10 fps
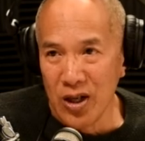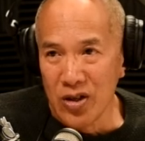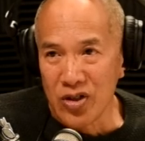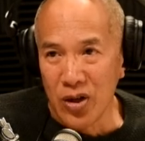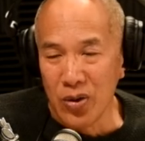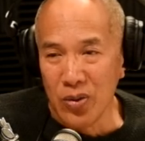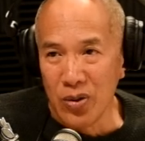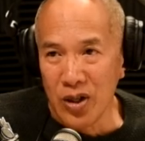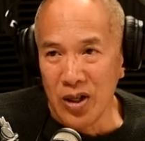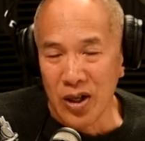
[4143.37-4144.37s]
So,
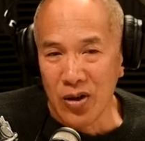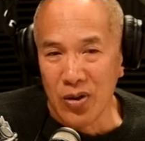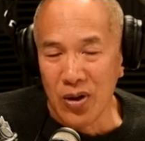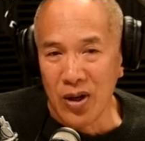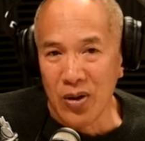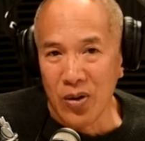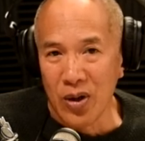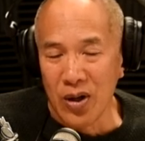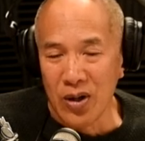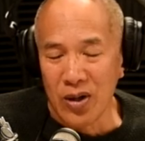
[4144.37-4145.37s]
you know,
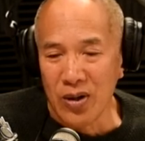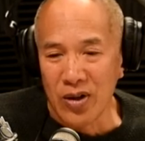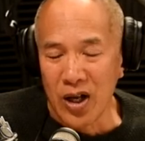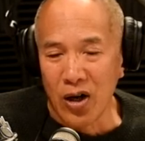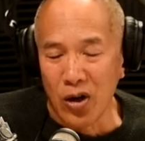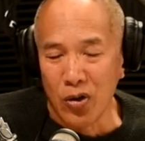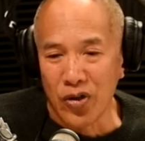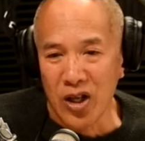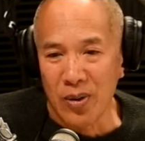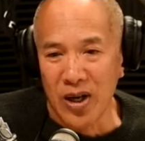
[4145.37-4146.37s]
uh, that whole
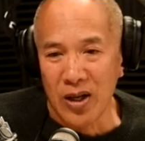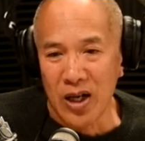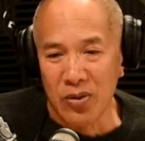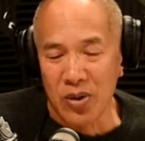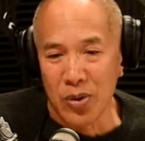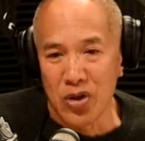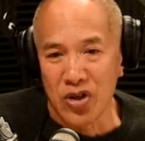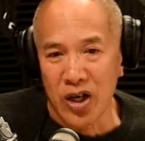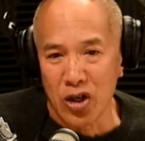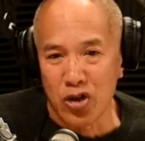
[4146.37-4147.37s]
thing about Henry Woo
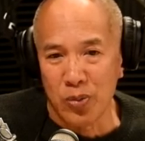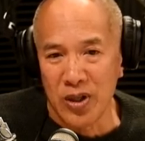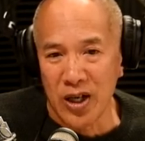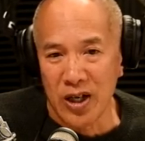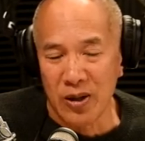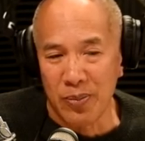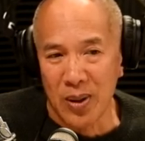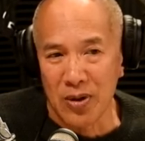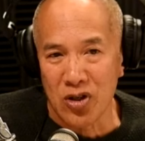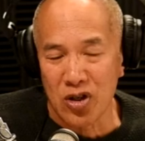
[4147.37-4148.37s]
saying it should be done in the
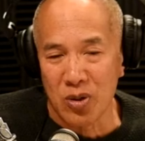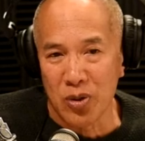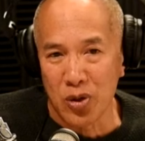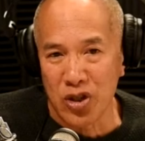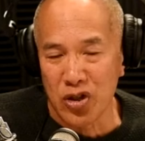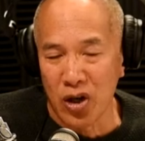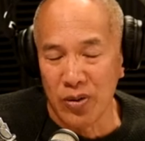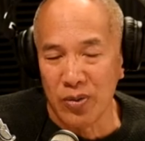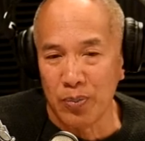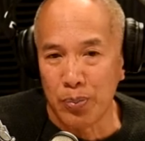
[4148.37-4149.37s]
public system because he's
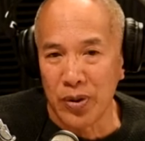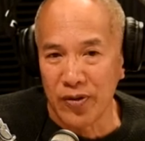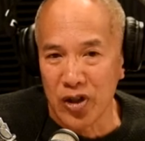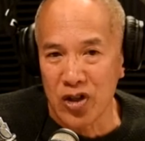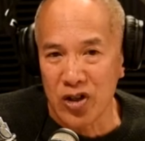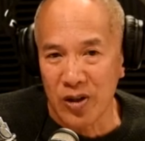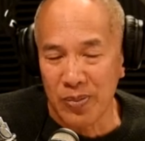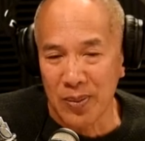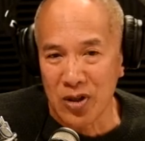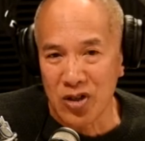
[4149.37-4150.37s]
got privileges in the
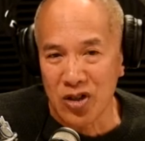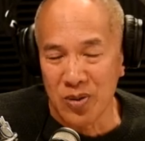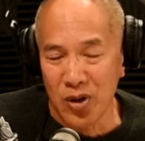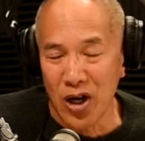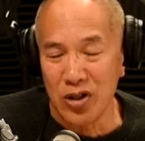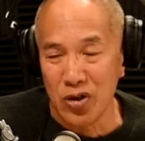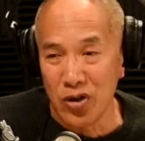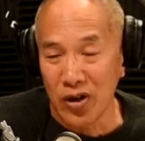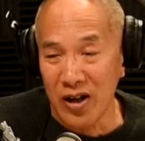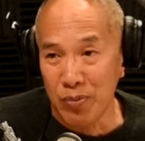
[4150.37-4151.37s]
public system. I do
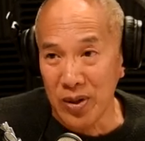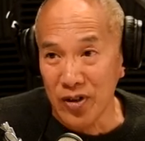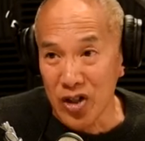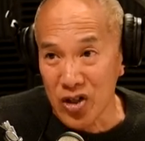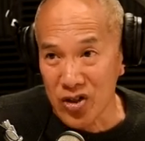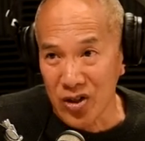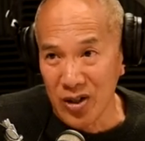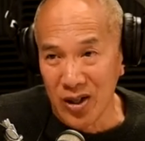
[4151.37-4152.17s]
not have privileges.